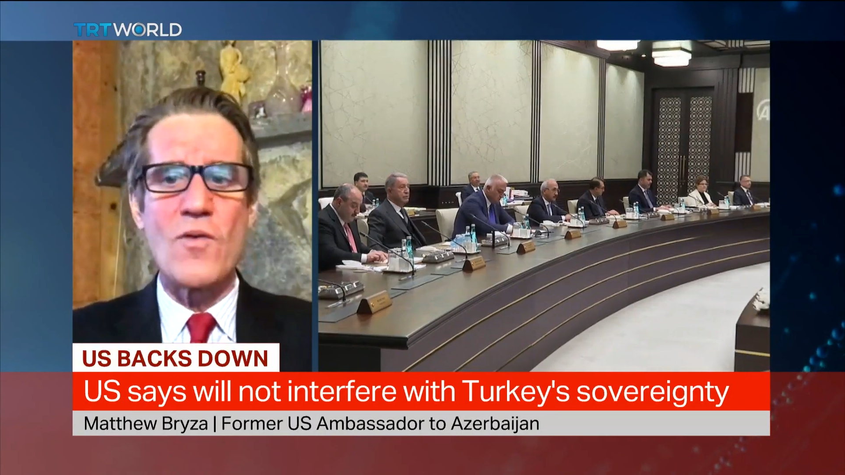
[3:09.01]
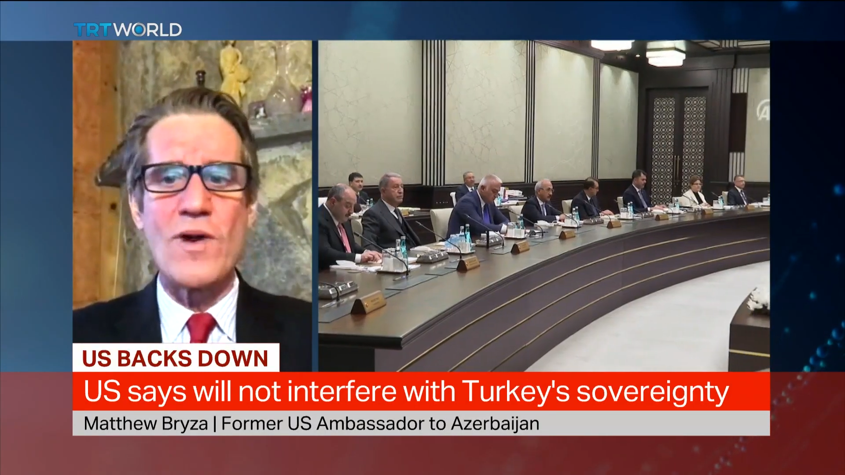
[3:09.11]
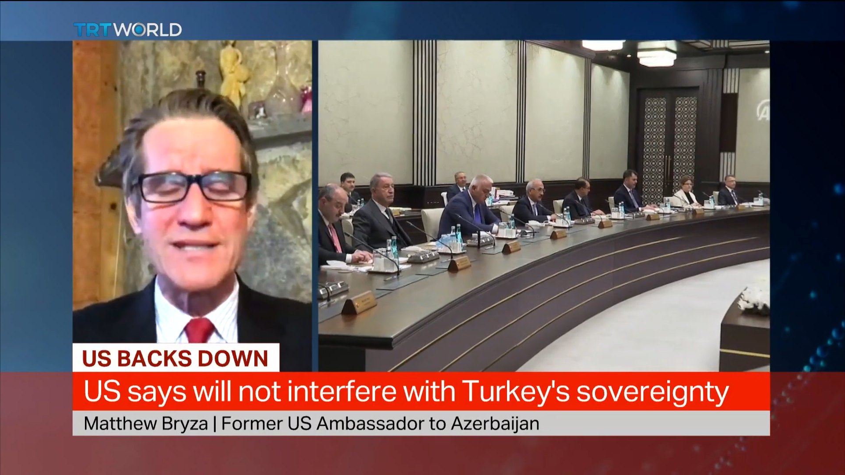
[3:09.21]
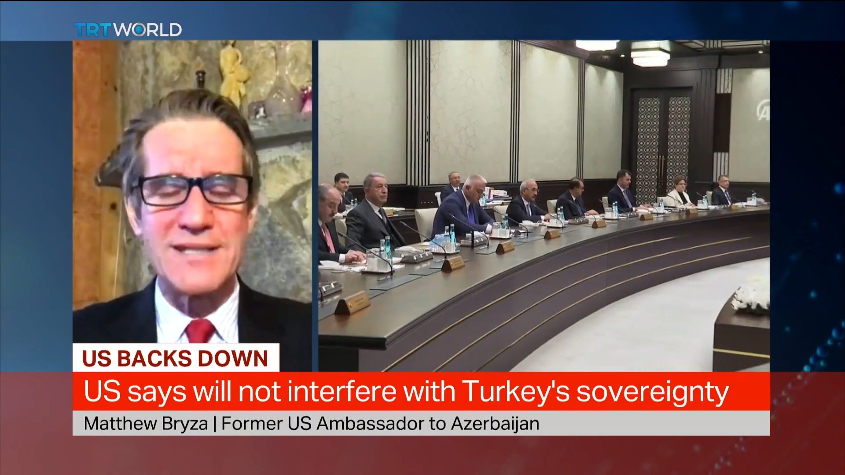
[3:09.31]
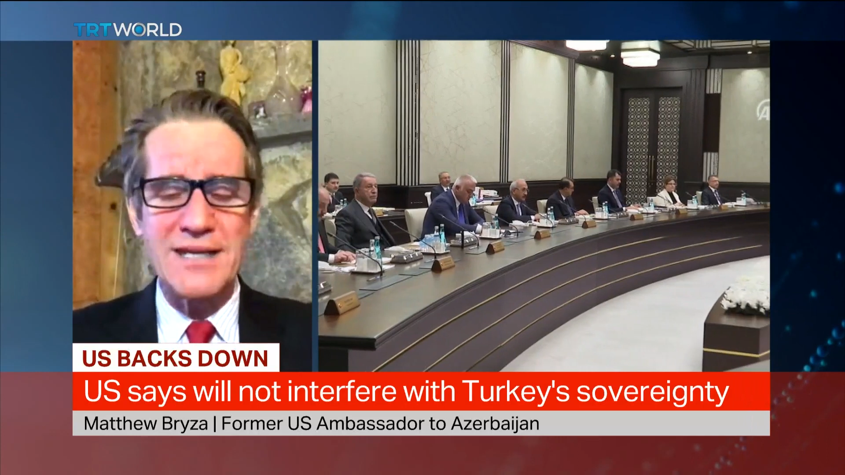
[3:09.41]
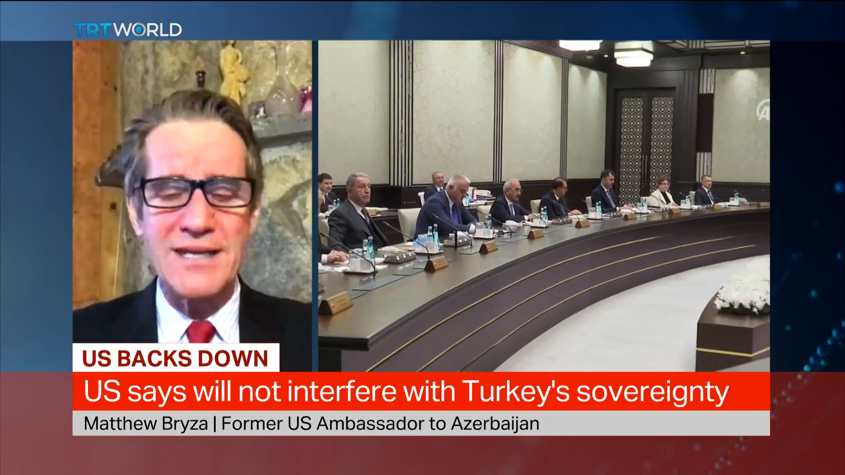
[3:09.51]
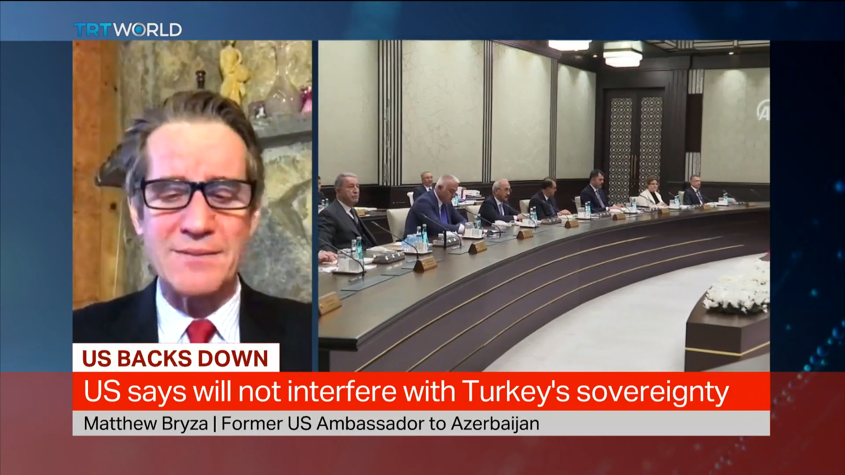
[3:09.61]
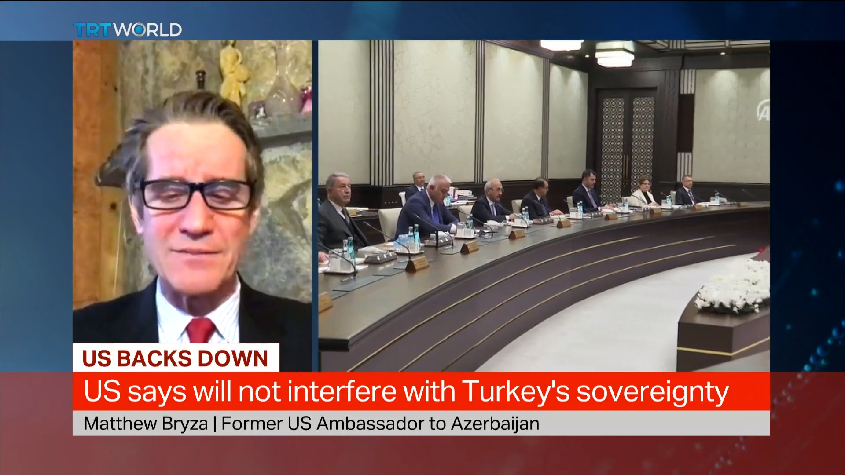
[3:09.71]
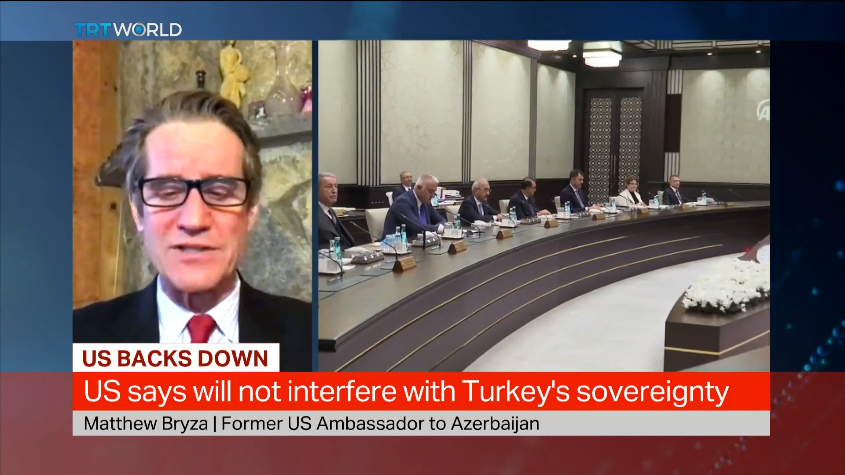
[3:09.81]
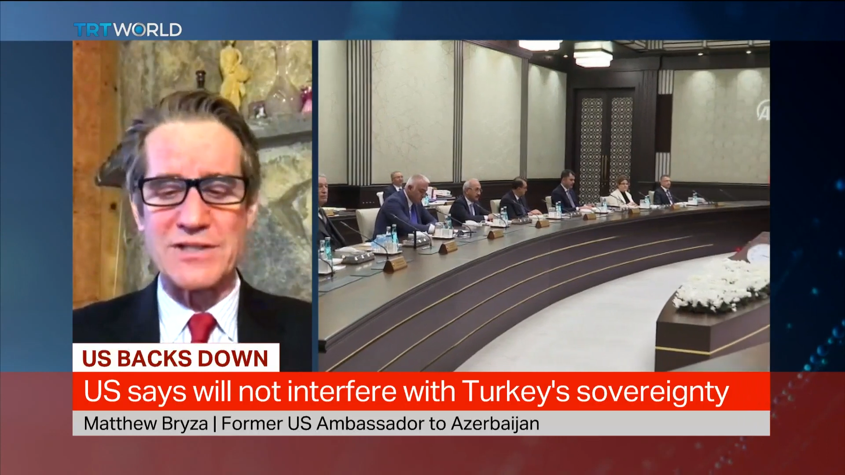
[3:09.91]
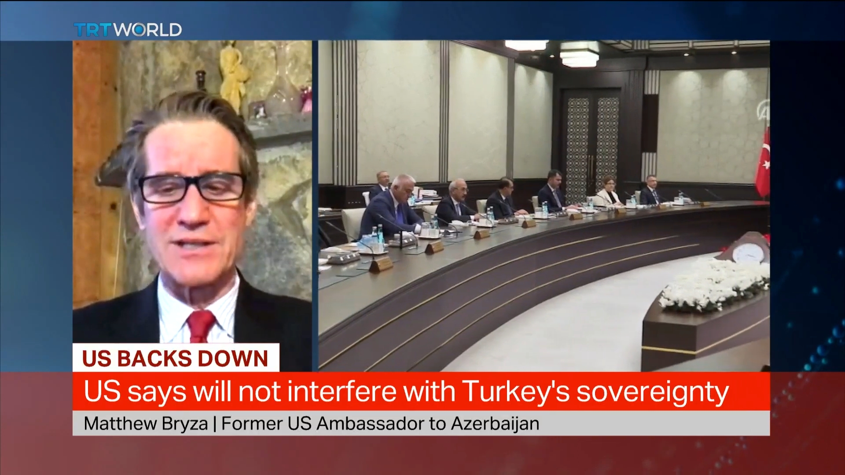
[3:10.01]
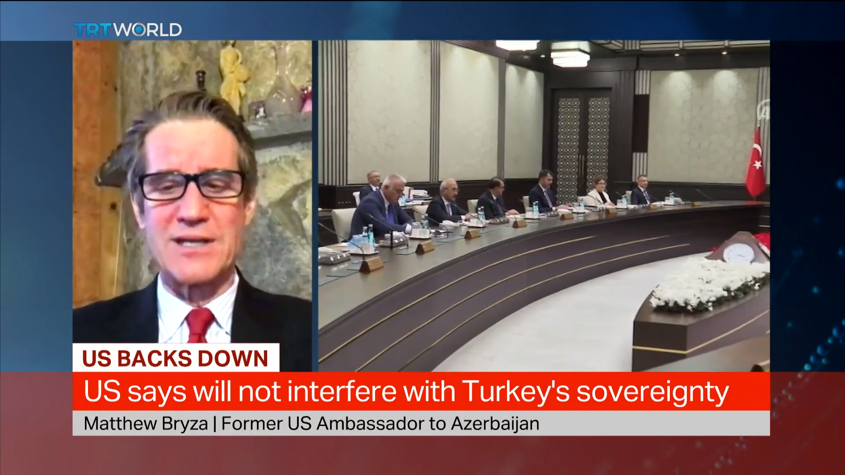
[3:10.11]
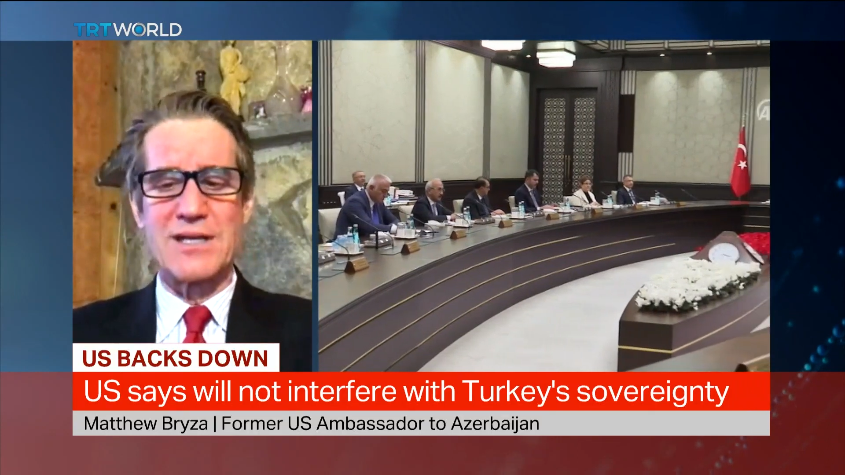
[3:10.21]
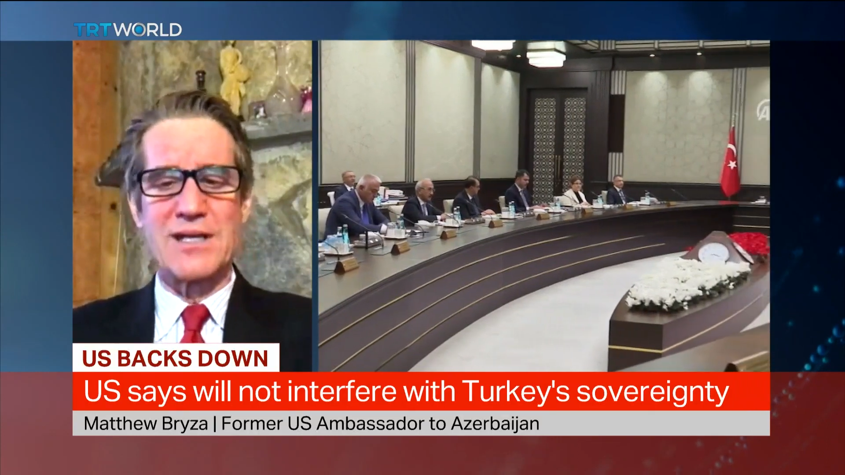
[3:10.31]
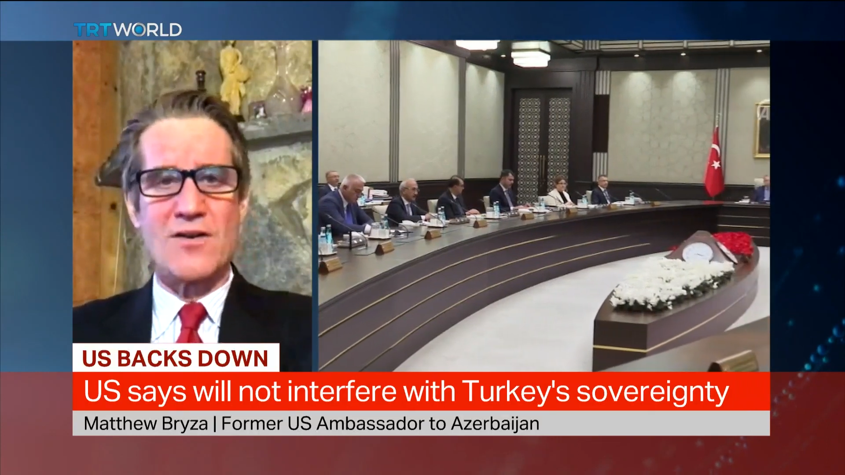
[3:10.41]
where it seems